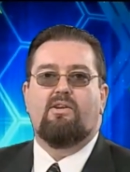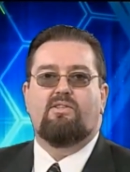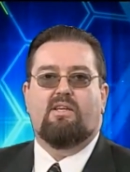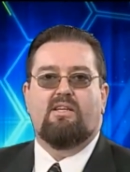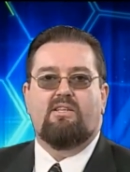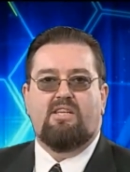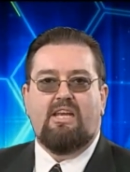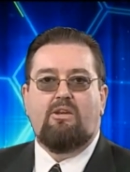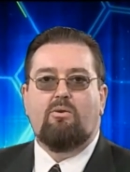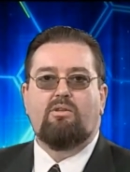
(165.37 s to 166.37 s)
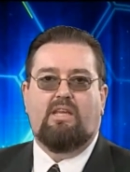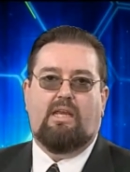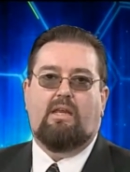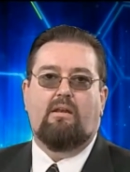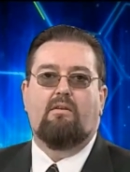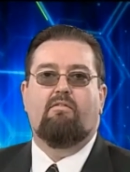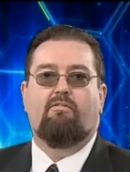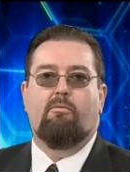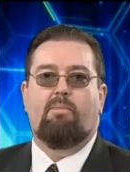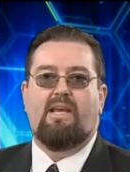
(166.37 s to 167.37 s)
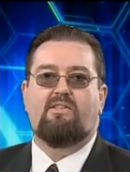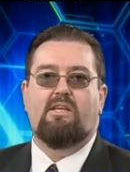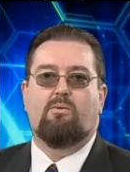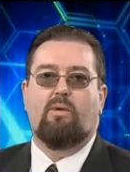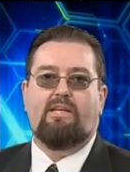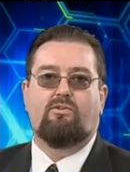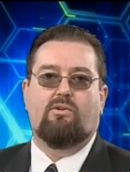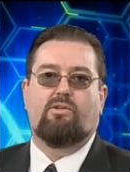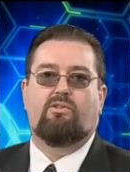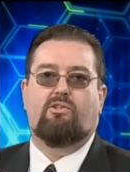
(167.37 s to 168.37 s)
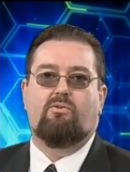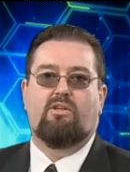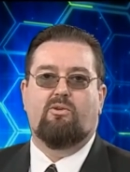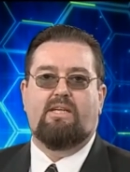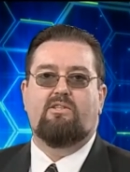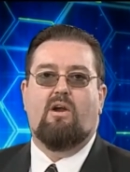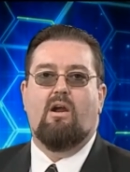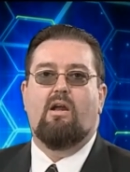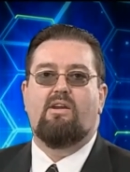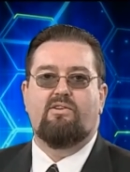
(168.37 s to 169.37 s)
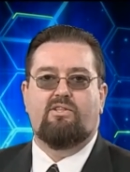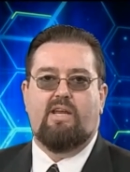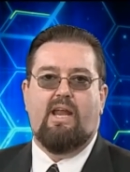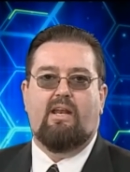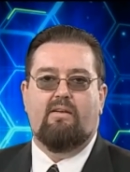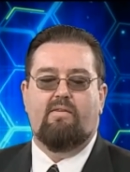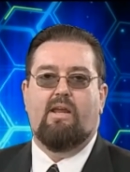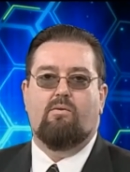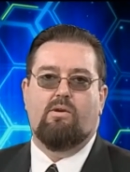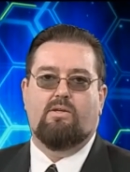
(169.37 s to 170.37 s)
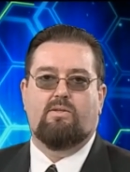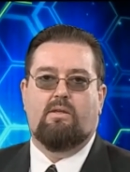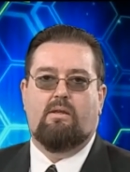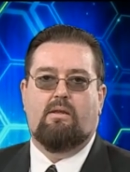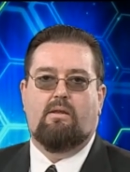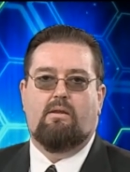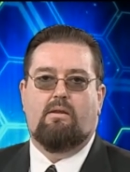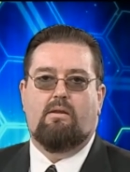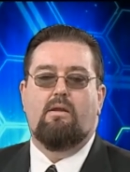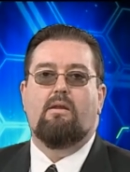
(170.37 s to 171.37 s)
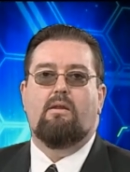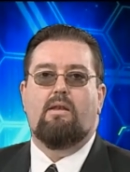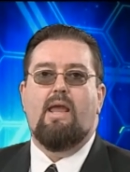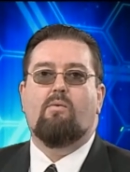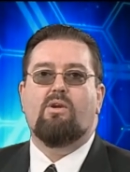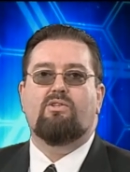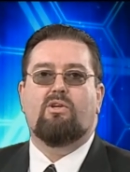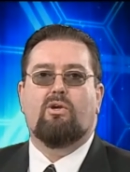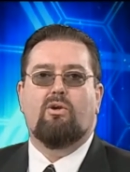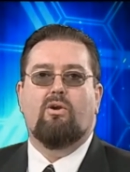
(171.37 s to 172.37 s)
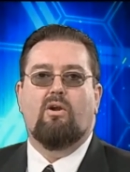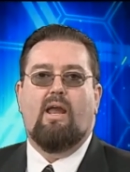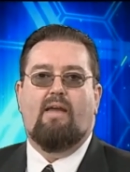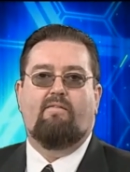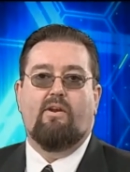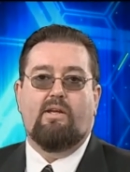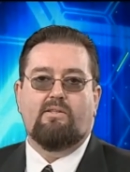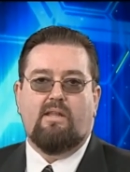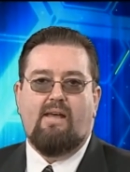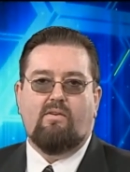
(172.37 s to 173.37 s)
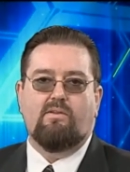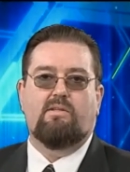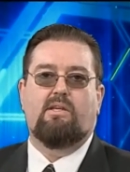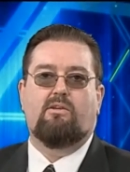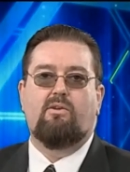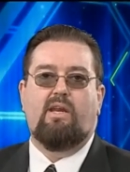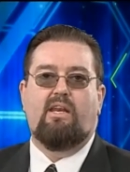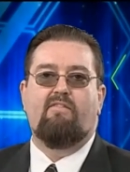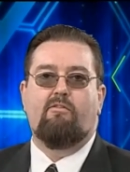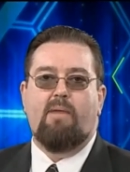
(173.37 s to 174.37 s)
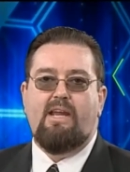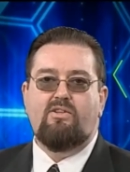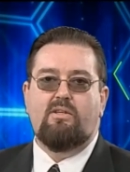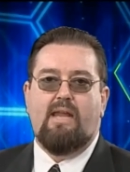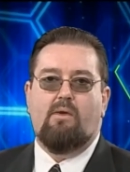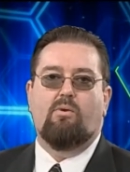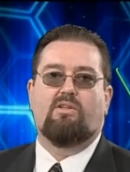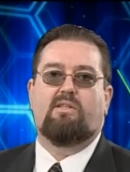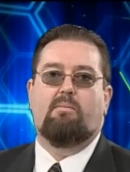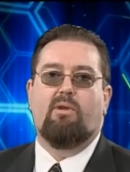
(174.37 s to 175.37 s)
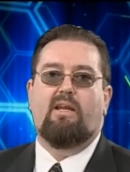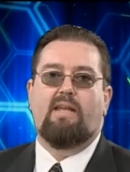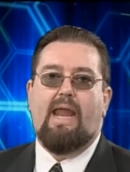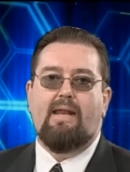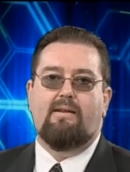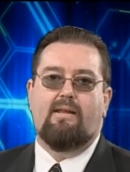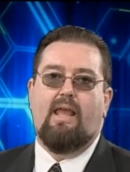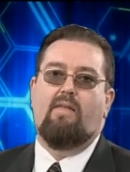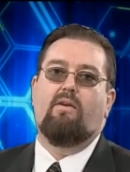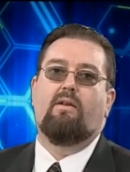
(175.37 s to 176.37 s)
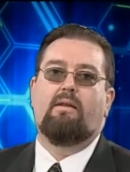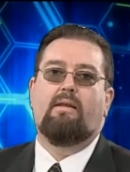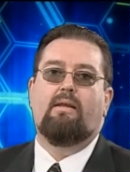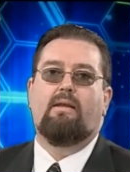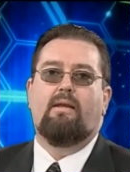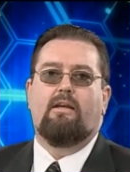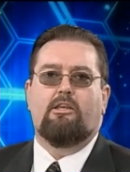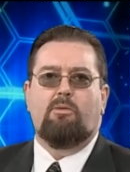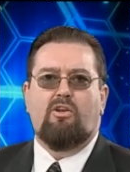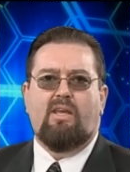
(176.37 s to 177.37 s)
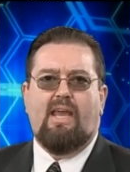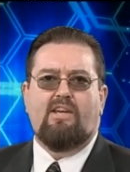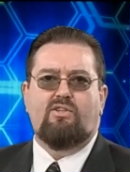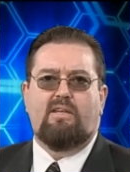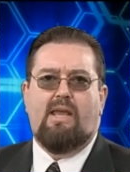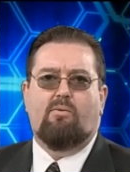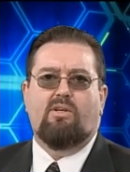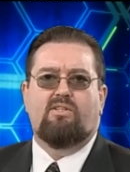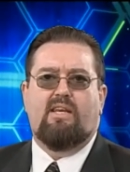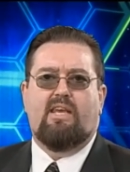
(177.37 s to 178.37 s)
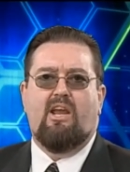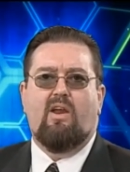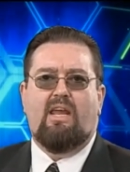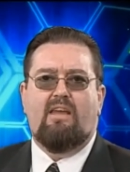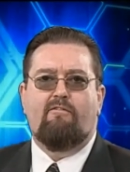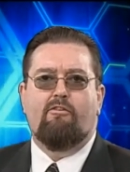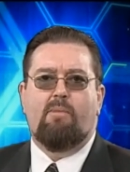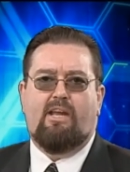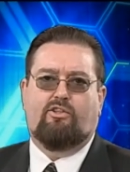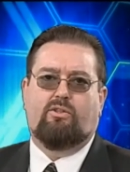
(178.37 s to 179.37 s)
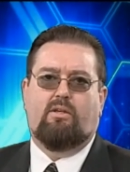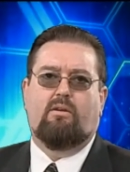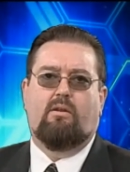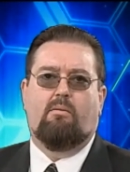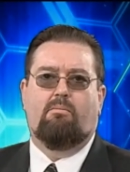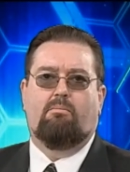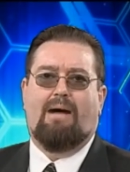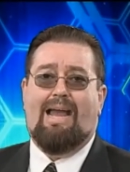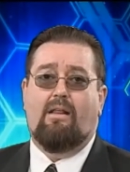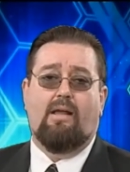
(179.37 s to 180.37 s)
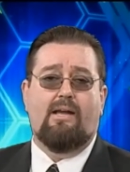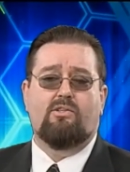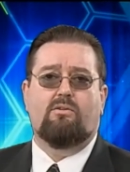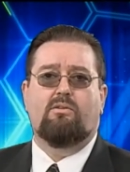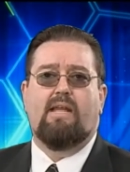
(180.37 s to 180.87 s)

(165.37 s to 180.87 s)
is a continual need for basic research to increase our understanding of networks. Networks occur at various levels, including information networks that bring data together, communication networks that carry information, biological